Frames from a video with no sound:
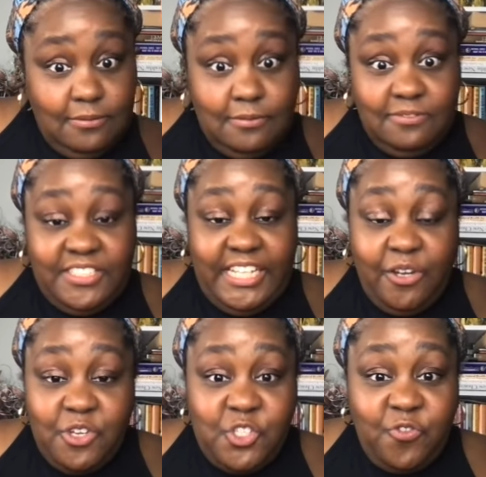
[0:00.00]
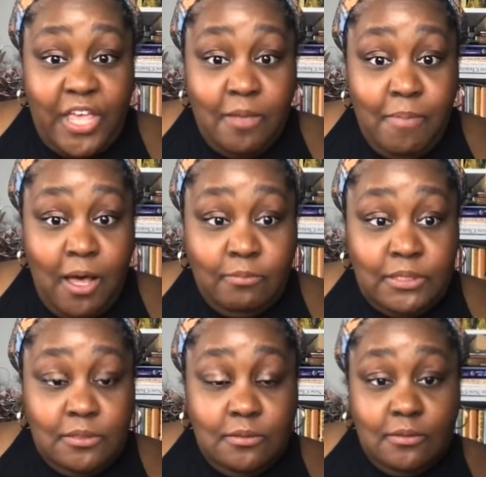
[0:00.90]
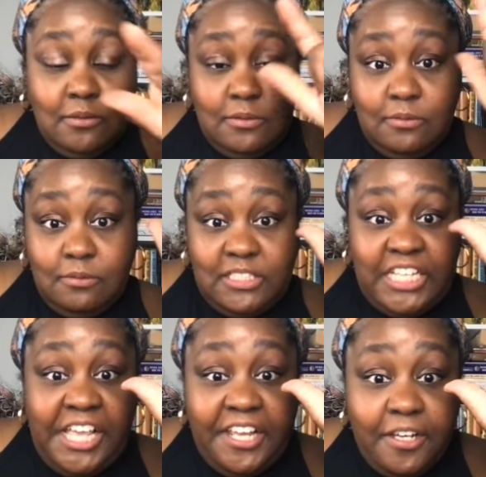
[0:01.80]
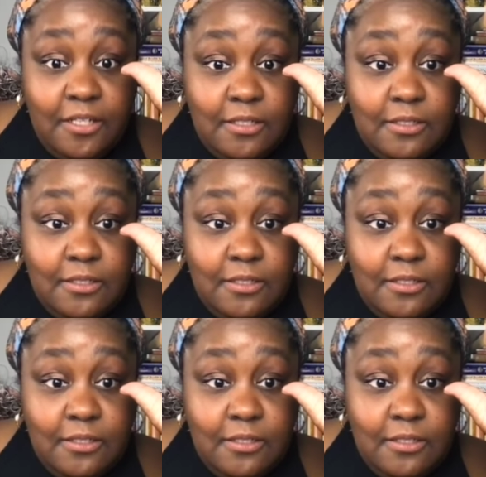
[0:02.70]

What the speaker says: Valeria's fake mama, Tina,